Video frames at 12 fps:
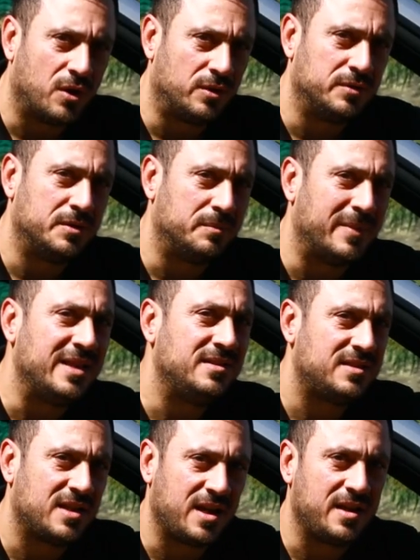on uh,
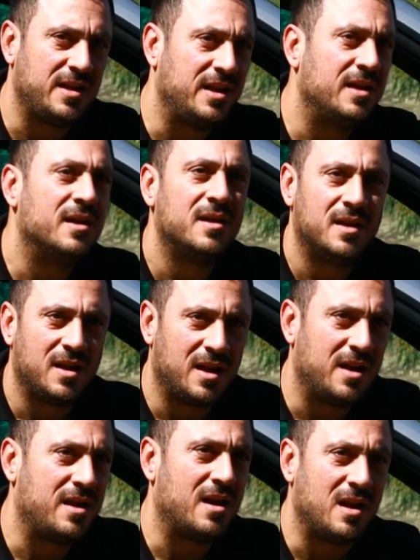maintaining
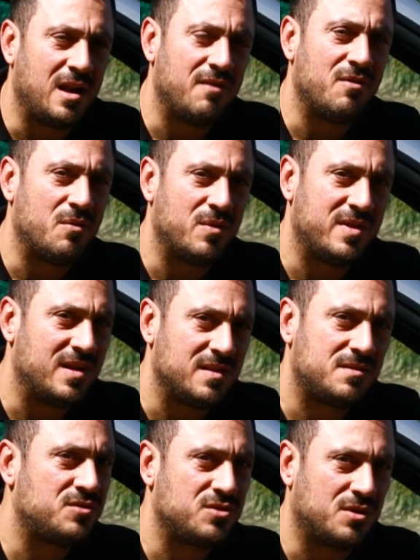and living with
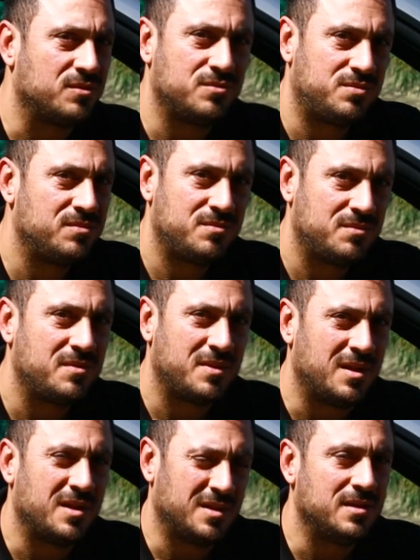it so
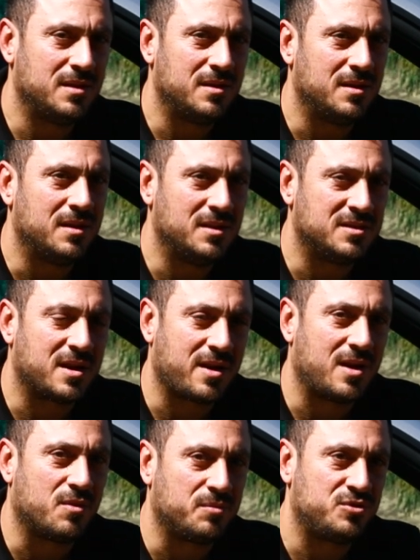it's a
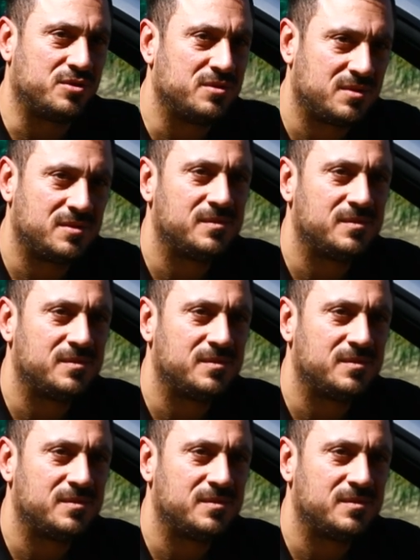great option.